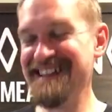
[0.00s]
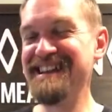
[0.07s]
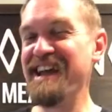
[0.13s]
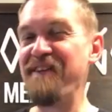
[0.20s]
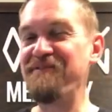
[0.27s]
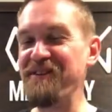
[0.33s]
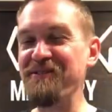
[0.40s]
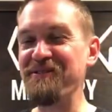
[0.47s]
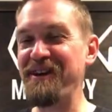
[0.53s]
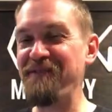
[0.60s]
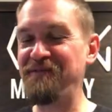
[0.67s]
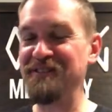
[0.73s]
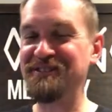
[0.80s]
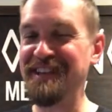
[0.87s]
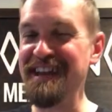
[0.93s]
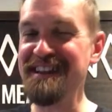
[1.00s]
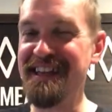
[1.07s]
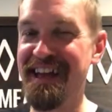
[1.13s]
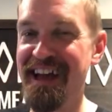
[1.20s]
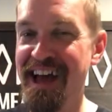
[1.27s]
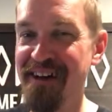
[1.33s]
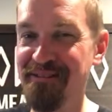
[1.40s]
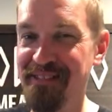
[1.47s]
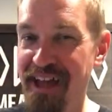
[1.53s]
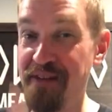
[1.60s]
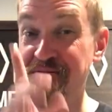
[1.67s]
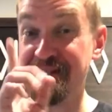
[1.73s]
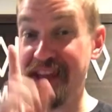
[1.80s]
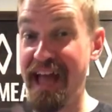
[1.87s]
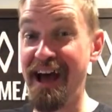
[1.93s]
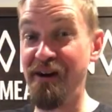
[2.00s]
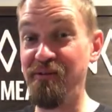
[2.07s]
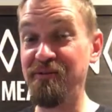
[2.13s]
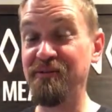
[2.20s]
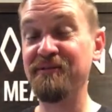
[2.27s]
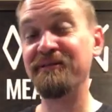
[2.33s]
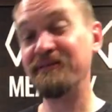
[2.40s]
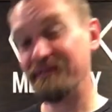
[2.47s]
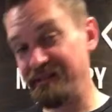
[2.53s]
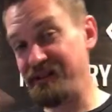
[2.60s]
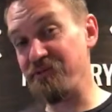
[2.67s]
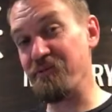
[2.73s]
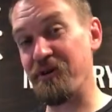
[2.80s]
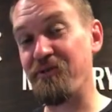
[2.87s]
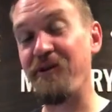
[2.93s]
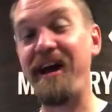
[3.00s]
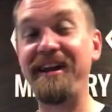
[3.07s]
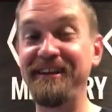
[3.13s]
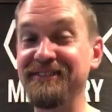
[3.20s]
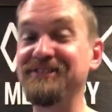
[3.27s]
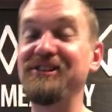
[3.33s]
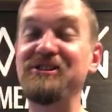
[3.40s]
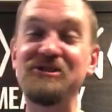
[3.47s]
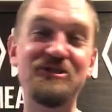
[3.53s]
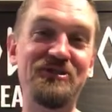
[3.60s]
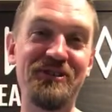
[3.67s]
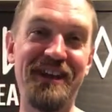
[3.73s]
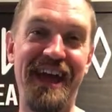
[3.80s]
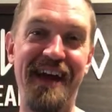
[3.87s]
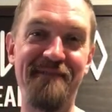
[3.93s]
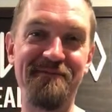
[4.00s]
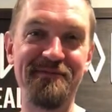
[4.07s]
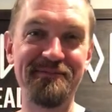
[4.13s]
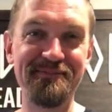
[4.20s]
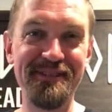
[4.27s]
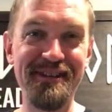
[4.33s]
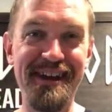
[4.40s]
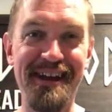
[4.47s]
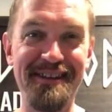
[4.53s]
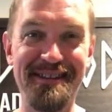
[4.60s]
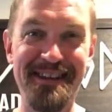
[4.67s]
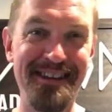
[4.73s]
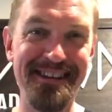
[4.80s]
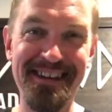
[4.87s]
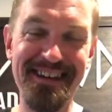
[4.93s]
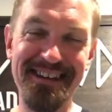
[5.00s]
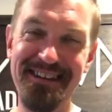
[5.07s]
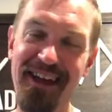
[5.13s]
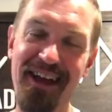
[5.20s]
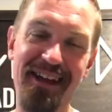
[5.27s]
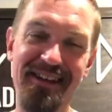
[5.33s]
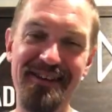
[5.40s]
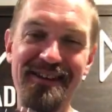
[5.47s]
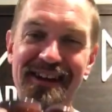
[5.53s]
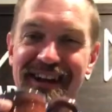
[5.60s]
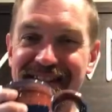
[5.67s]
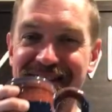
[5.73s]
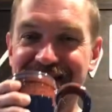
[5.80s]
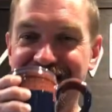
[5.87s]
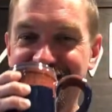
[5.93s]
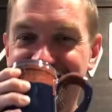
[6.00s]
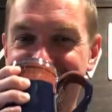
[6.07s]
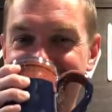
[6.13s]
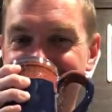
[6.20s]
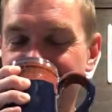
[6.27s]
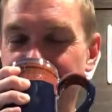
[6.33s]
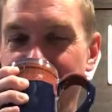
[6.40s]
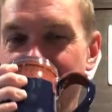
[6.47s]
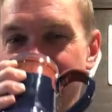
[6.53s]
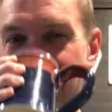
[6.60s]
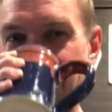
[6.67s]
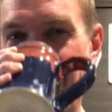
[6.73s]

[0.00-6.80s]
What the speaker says: If you're saying that out loud now, you regret it. So you should have. You gotta do it. Just buy it.